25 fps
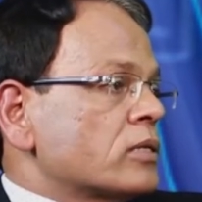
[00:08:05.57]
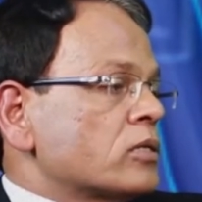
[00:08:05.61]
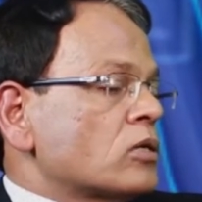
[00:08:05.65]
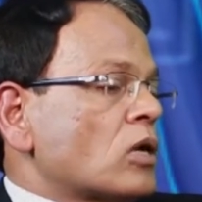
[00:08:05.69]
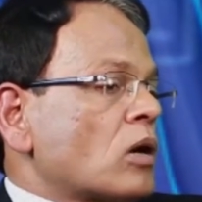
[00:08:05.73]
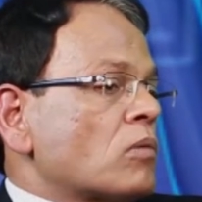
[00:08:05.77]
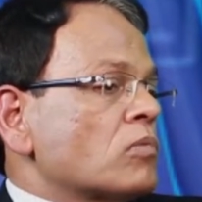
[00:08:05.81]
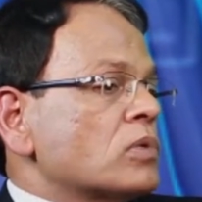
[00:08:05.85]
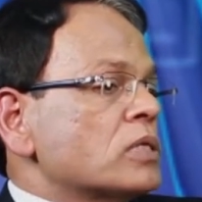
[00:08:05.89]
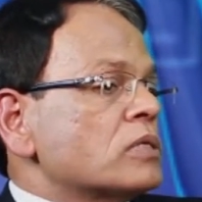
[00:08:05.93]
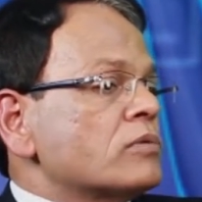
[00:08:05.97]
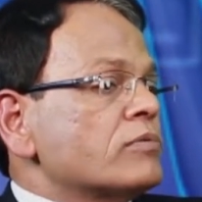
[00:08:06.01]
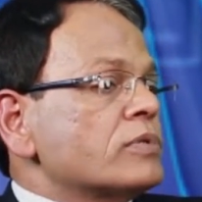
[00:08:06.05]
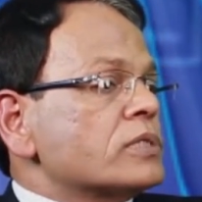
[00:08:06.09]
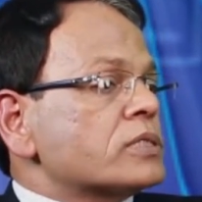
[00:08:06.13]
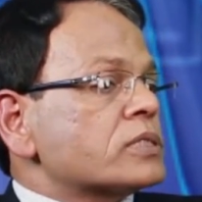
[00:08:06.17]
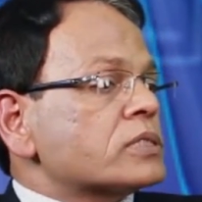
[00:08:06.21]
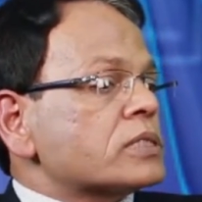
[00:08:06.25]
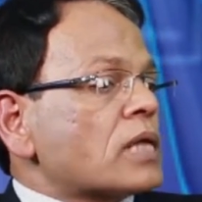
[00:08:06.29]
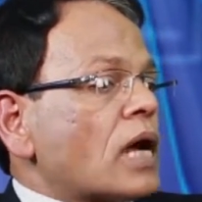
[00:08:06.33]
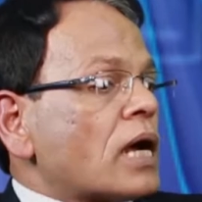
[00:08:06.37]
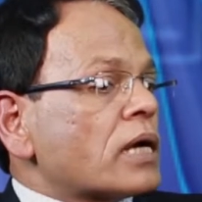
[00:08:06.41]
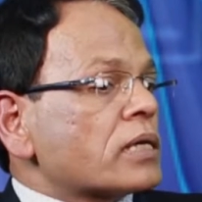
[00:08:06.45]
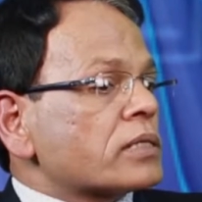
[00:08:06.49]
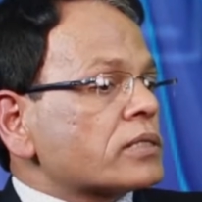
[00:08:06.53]
normally we
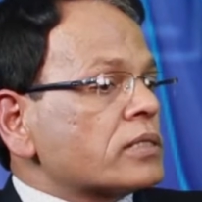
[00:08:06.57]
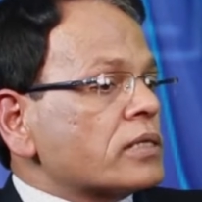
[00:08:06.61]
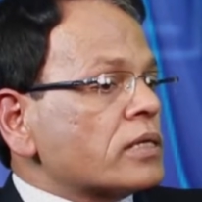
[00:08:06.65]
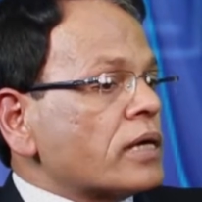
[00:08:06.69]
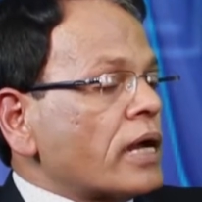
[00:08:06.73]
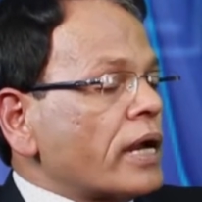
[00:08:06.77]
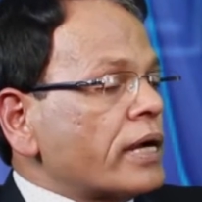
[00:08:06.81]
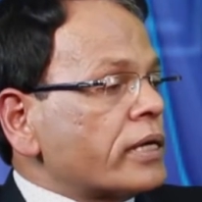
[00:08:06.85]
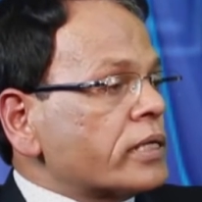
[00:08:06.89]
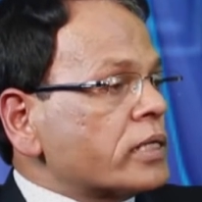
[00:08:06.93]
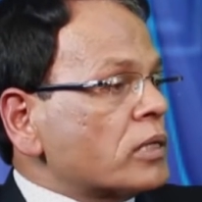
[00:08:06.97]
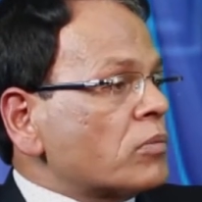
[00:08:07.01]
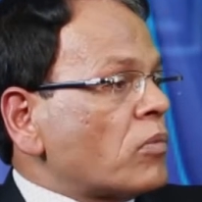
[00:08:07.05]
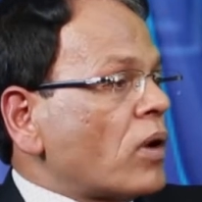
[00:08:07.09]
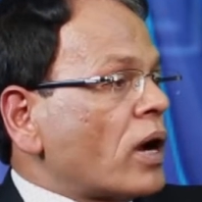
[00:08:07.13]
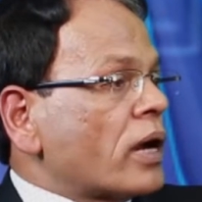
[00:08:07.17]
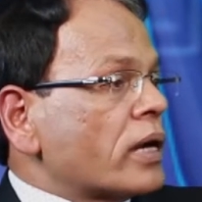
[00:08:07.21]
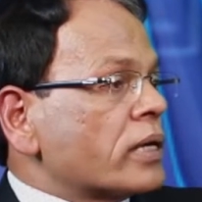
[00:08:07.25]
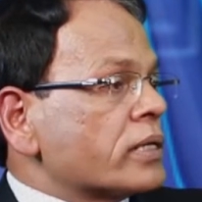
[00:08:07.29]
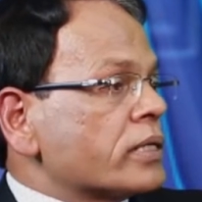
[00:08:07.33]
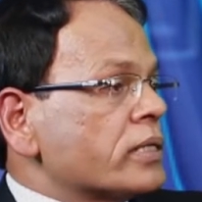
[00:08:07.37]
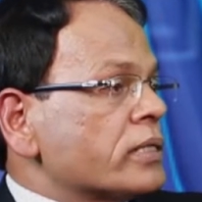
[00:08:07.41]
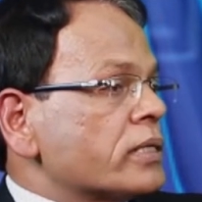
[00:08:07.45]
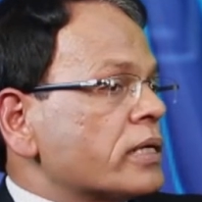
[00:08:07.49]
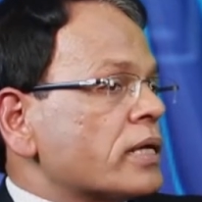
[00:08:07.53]
start the
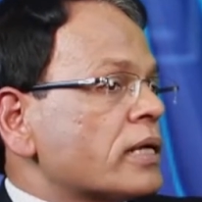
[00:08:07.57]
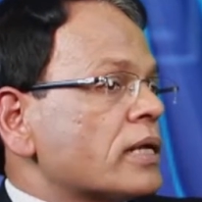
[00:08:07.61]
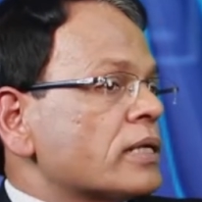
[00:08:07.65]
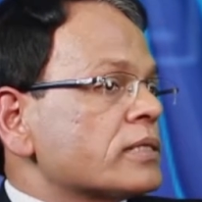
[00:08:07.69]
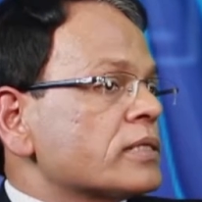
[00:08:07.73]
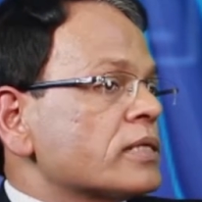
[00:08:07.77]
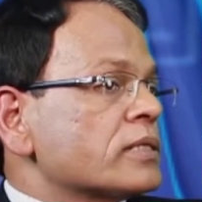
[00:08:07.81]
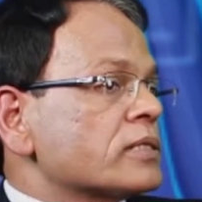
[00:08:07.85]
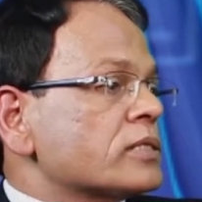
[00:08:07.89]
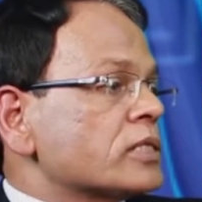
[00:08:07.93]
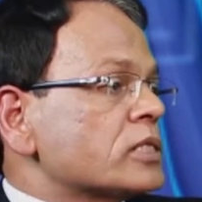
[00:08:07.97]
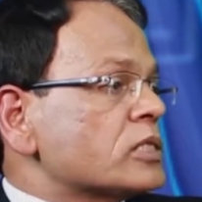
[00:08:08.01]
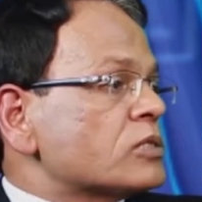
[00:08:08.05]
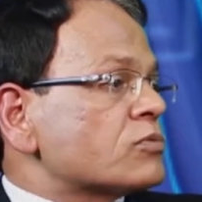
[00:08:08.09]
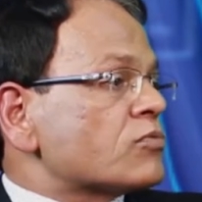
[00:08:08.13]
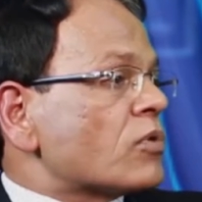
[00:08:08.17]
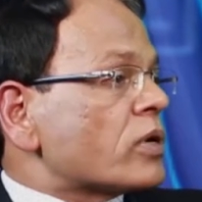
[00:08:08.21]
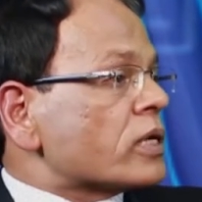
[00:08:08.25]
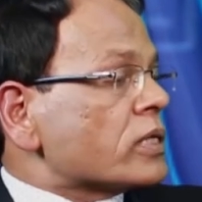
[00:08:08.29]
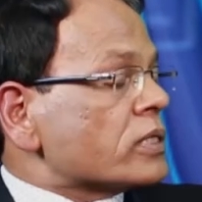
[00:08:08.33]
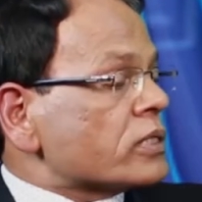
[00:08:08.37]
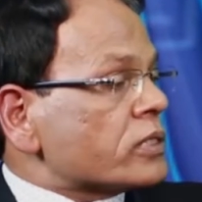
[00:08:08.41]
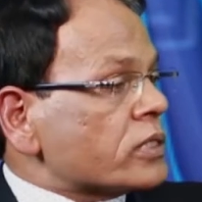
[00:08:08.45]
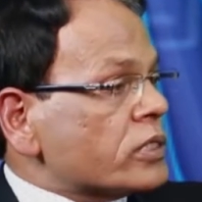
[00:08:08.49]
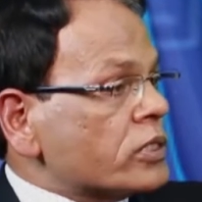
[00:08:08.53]
antibiotic and other things
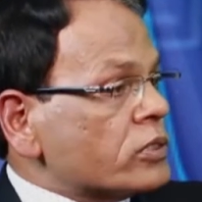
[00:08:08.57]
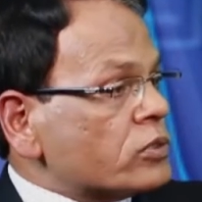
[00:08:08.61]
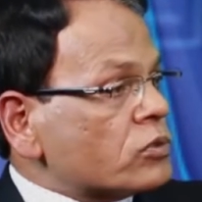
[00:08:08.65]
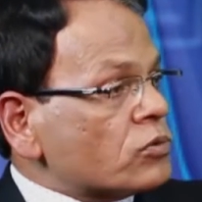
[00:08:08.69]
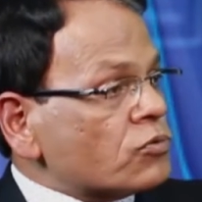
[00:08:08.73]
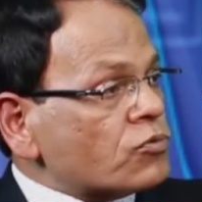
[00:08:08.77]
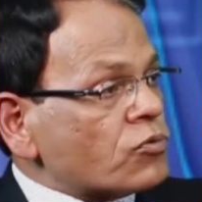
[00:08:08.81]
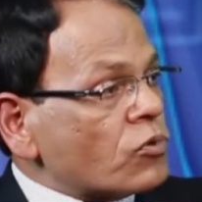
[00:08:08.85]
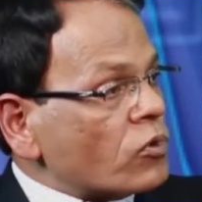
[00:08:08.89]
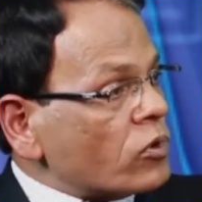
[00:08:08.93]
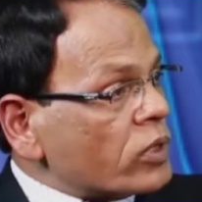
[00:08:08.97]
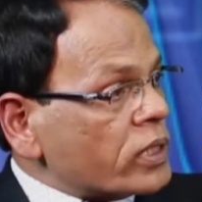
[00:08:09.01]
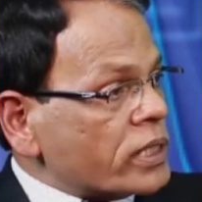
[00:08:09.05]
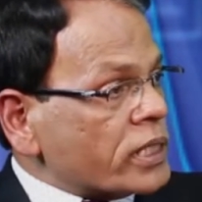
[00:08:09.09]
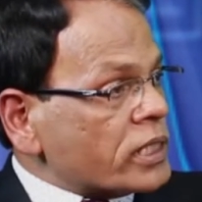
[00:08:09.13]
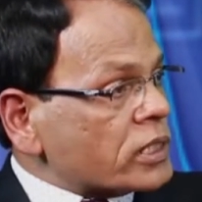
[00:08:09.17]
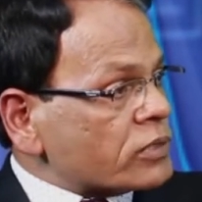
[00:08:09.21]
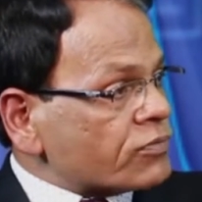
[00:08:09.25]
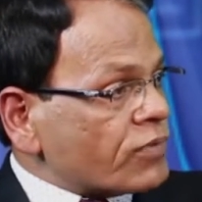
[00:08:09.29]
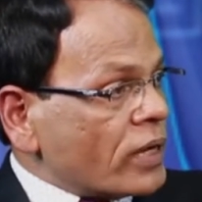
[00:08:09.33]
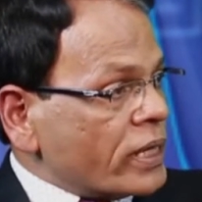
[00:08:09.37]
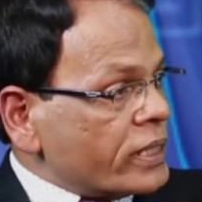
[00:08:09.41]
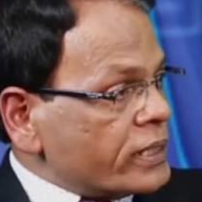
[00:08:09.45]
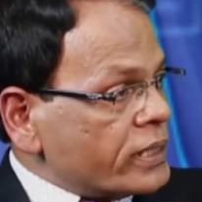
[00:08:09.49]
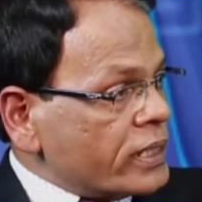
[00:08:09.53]
for a 3 to 4 days,
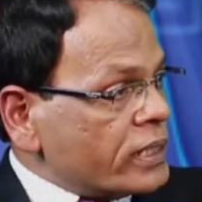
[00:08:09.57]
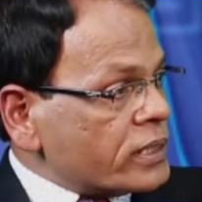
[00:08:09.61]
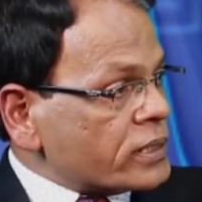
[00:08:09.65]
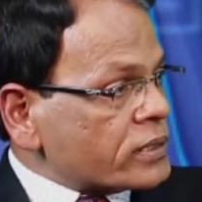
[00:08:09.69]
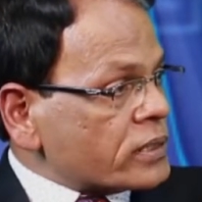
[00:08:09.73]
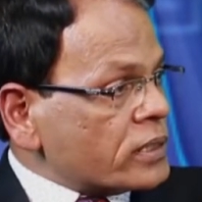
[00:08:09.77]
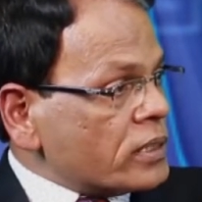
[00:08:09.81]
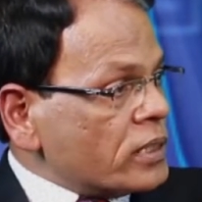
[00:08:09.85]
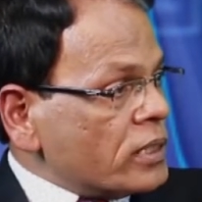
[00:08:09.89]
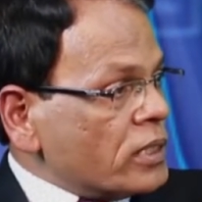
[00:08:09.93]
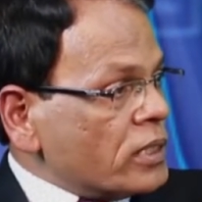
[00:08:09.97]
5 days.